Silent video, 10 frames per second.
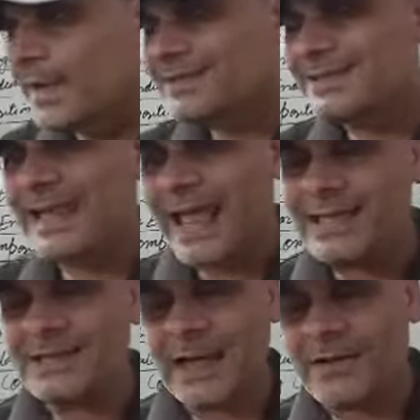
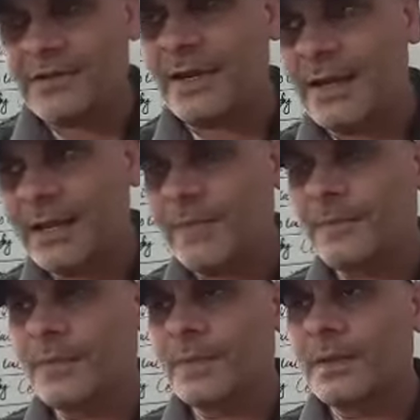exercise and
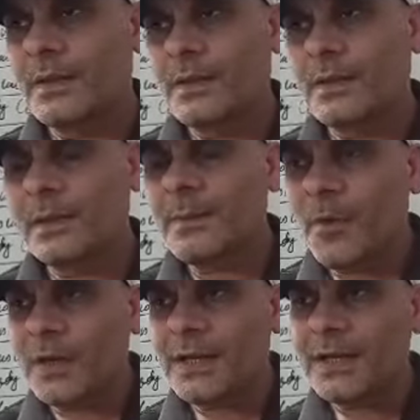training, the
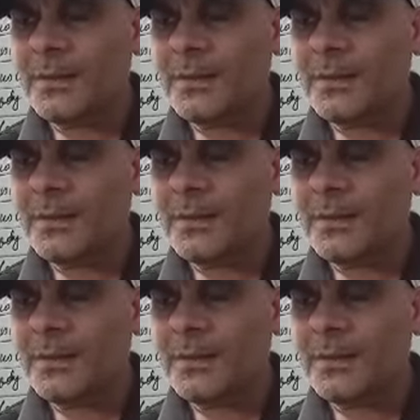body